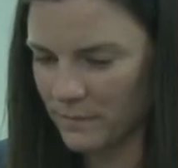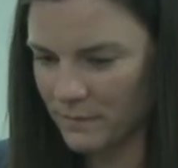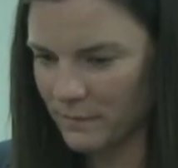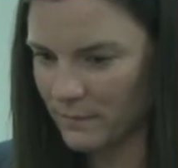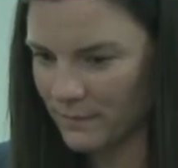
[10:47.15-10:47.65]

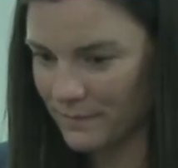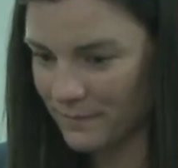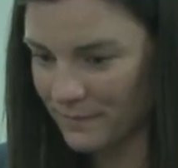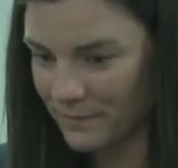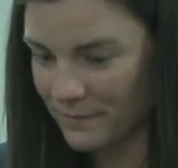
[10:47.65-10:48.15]

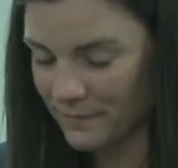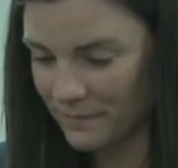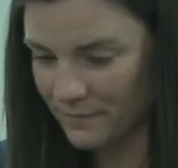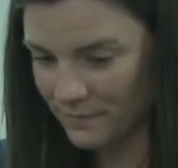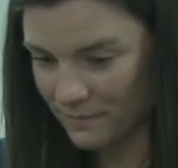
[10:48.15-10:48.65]
can
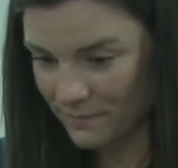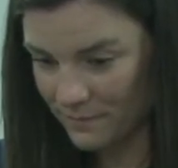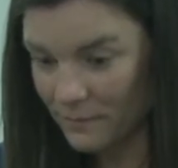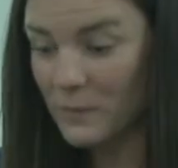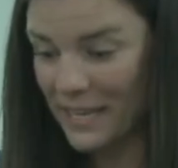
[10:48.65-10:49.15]
stop
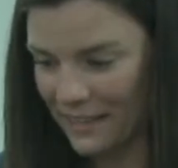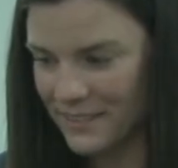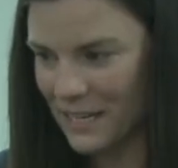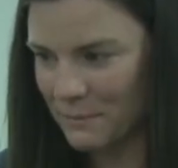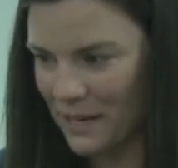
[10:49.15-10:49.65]
down?
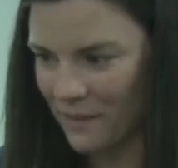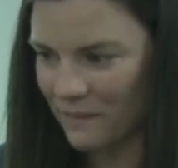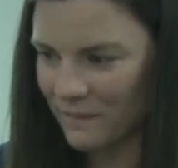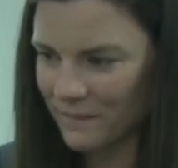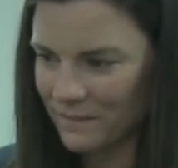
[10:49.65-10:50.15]
stop
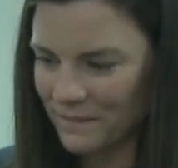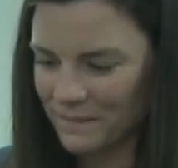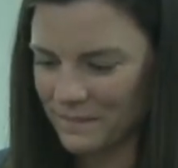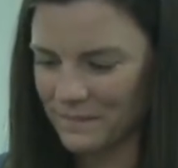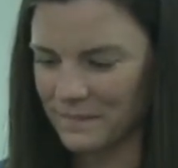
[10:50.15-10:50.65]
down.
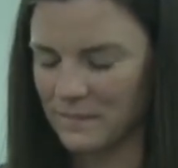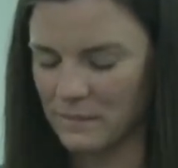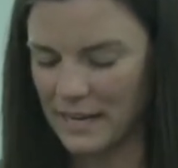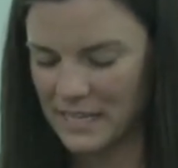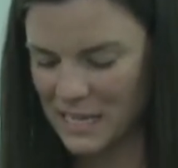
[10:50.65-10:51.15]

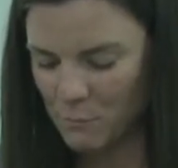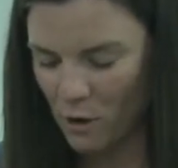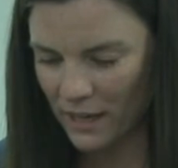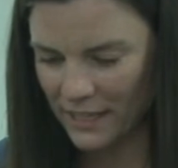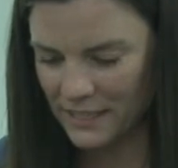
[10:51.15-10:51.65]
Ready? Keep
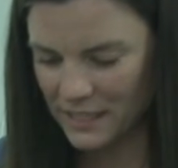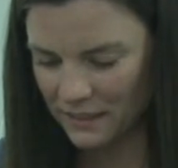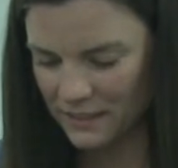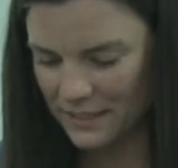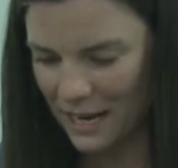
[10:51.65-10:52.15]
walking until
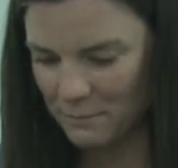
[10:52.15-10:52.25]
it stops.